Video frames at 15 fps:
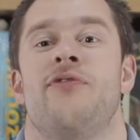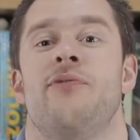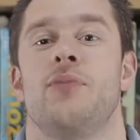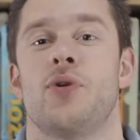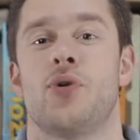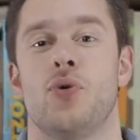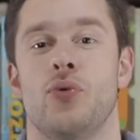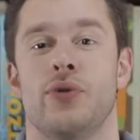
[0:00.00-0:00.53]

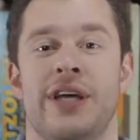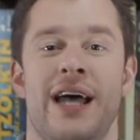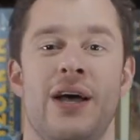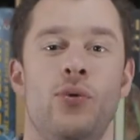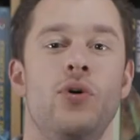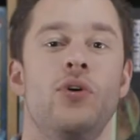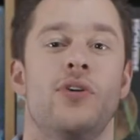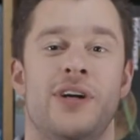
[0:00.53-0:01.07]
called,
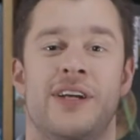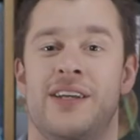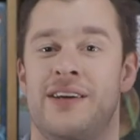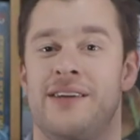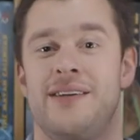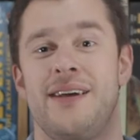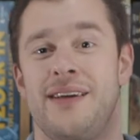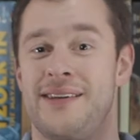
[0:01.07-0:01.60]
oh,
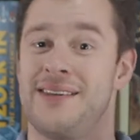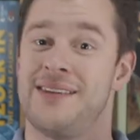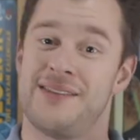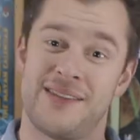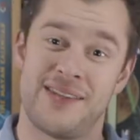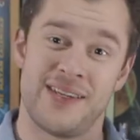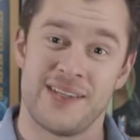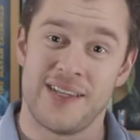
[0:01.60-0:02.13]

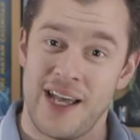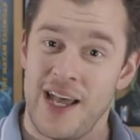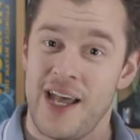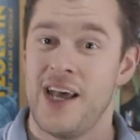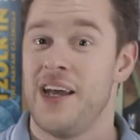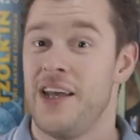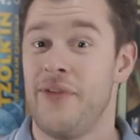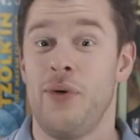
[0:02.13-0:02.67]
if
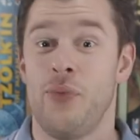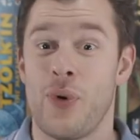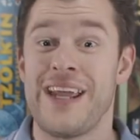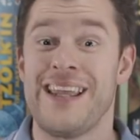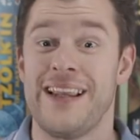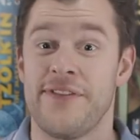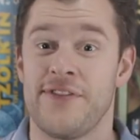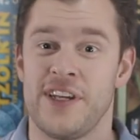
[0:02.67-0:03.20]
you want
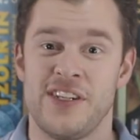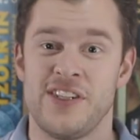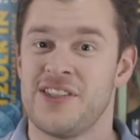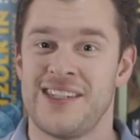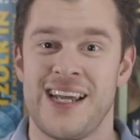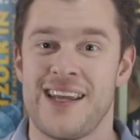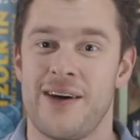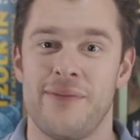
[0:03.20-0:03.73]
weightlifting, just
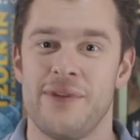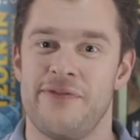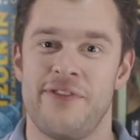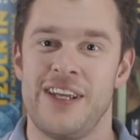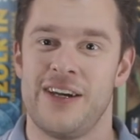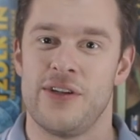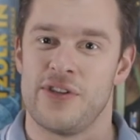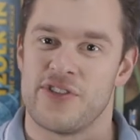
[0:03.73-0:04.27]
take up
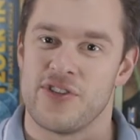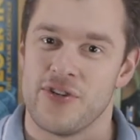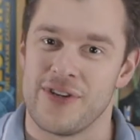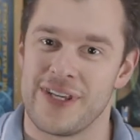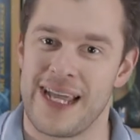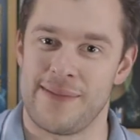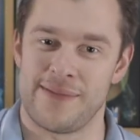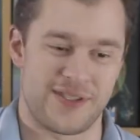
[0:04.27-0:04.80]
the other Lacerda
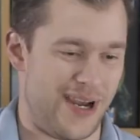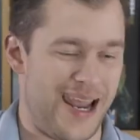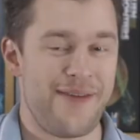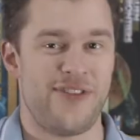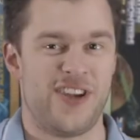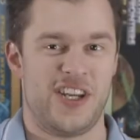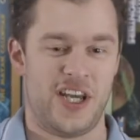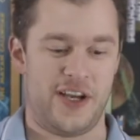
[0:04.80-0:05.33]
games, they're
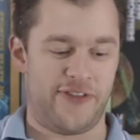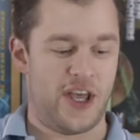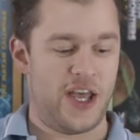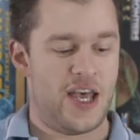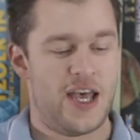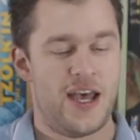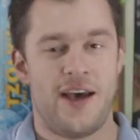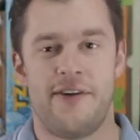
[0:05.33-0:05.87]
heavy enough.
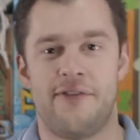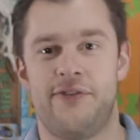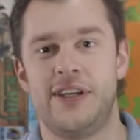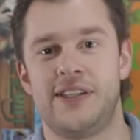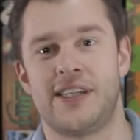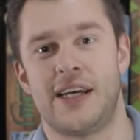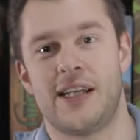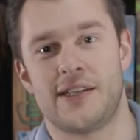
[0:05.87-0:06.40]

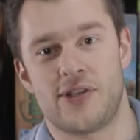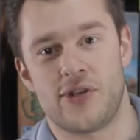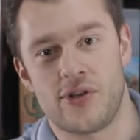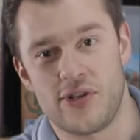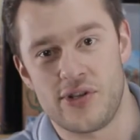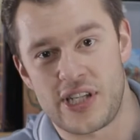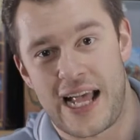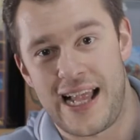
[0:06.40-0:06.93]
Vital
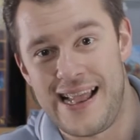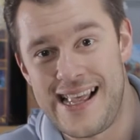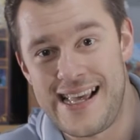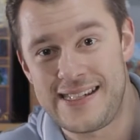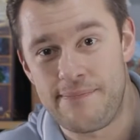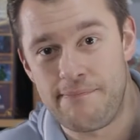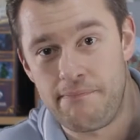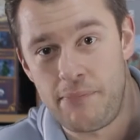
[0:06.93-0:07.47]
Lacerda's
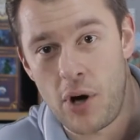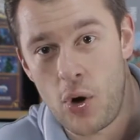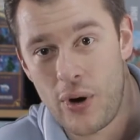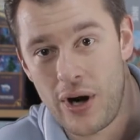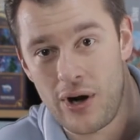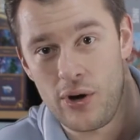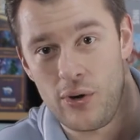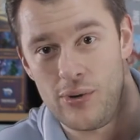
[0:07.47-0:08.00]

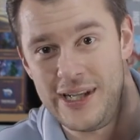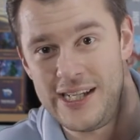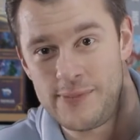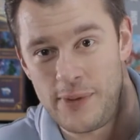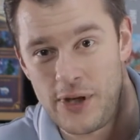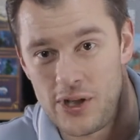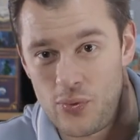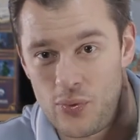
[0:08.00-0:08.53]
Lisboa,
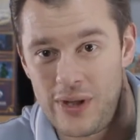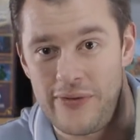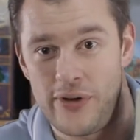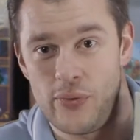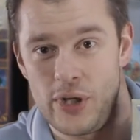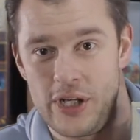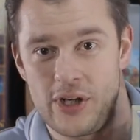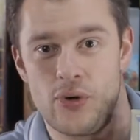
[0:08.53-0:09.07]
Lisbon, or whatever you
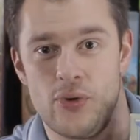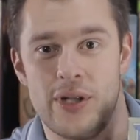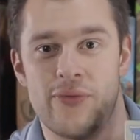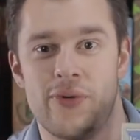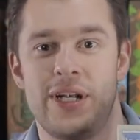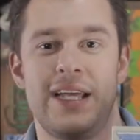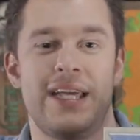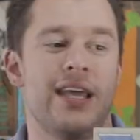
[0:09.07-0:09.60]
want to call it,
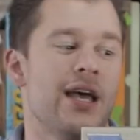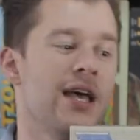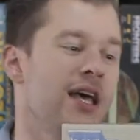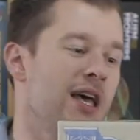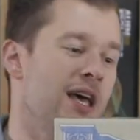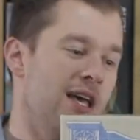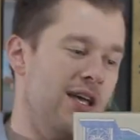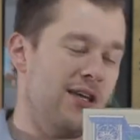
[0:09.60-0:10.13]
really.
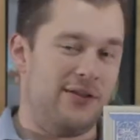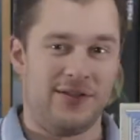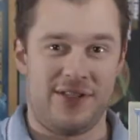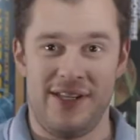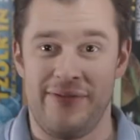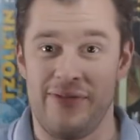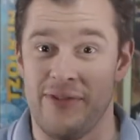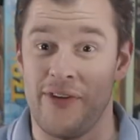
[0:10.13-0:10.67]
There's
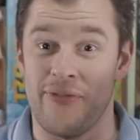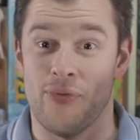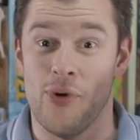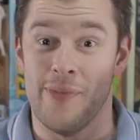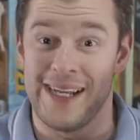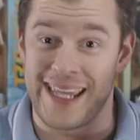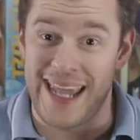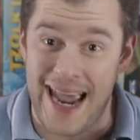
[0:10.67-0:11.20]
even enough room
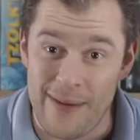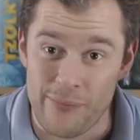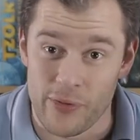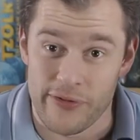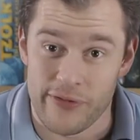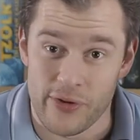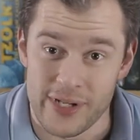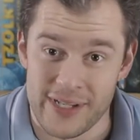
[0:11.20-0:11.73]
in the camera
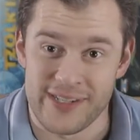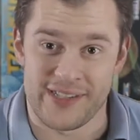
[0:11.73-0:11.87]
for it.